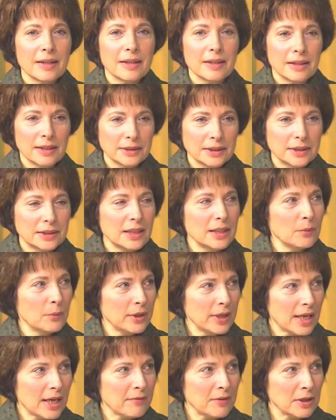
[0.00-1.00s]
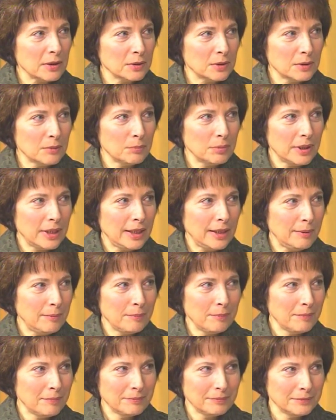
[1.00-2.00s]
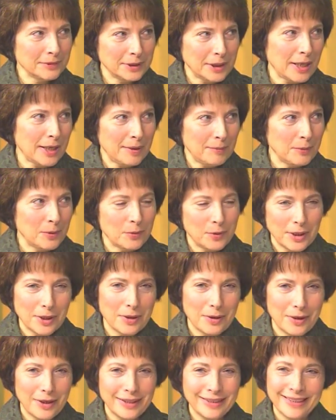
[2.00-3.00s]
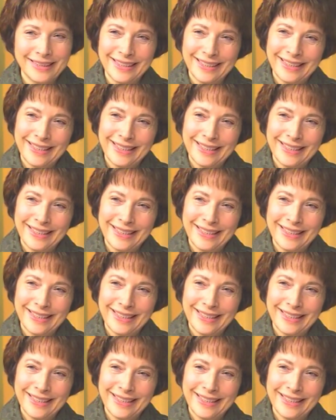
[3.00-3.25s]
let's say we have that little blame game going on,